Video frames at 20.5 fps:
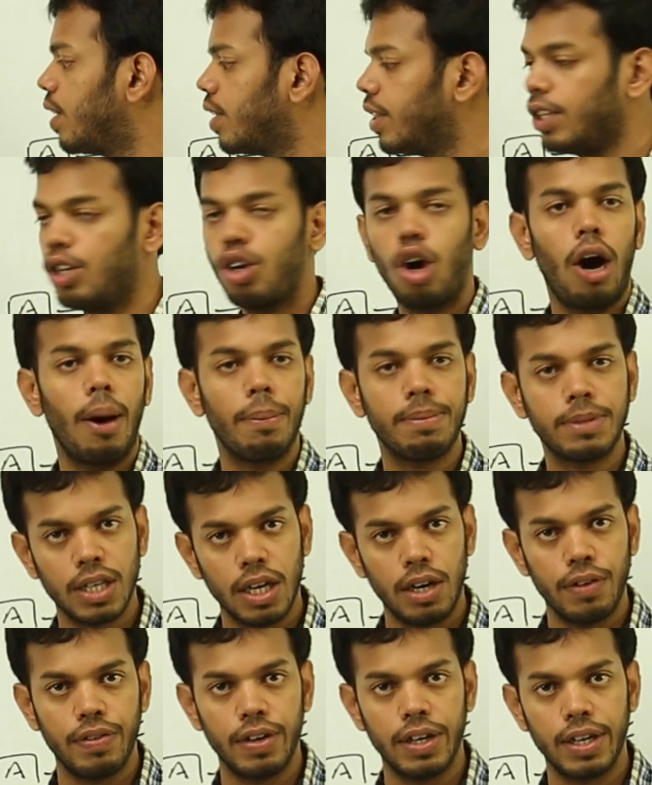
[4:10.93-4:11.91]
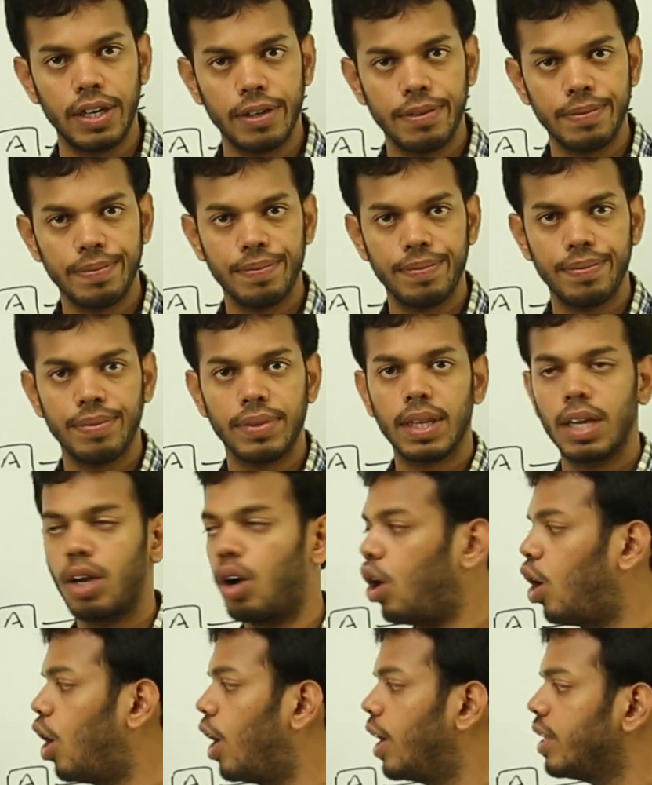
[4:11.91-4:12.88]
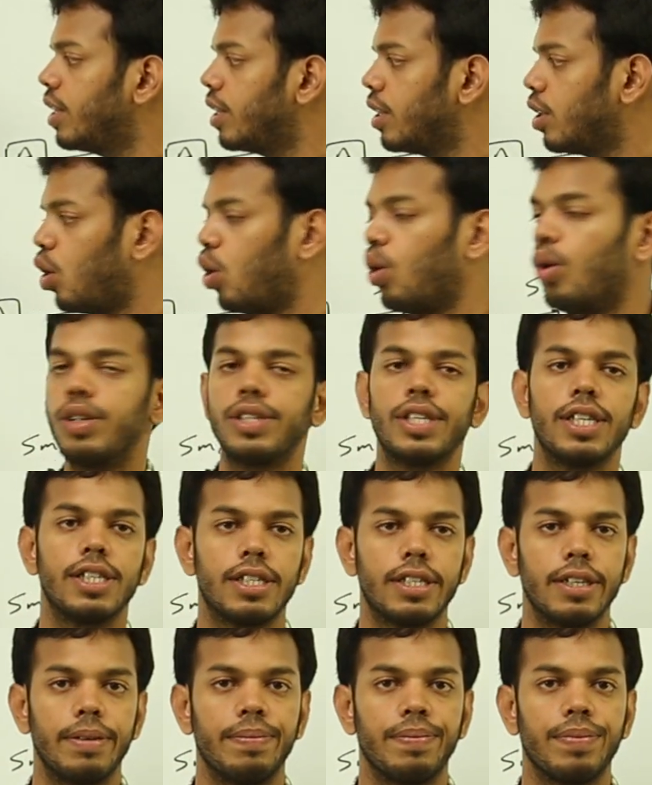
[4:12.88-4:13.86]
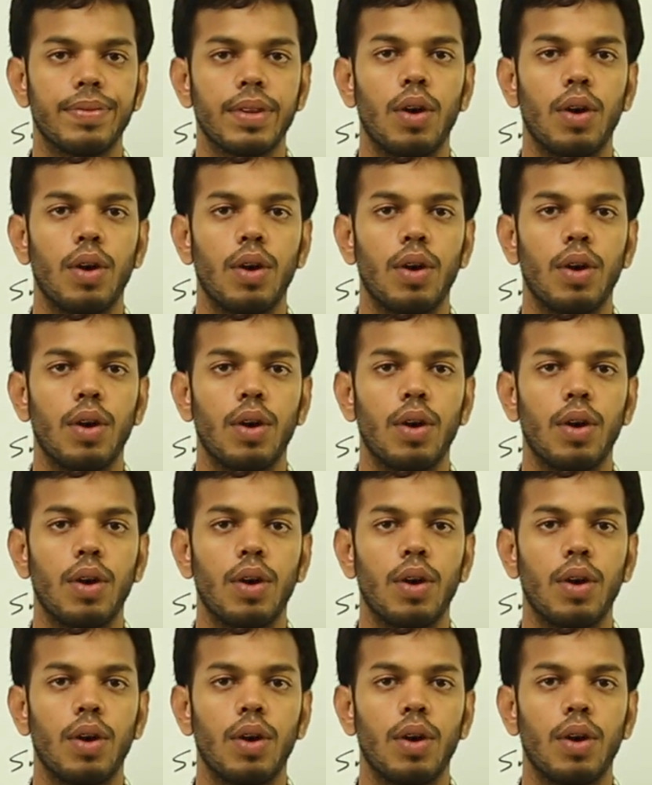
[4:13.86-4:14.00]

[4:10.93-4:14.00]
the observer on the whole system.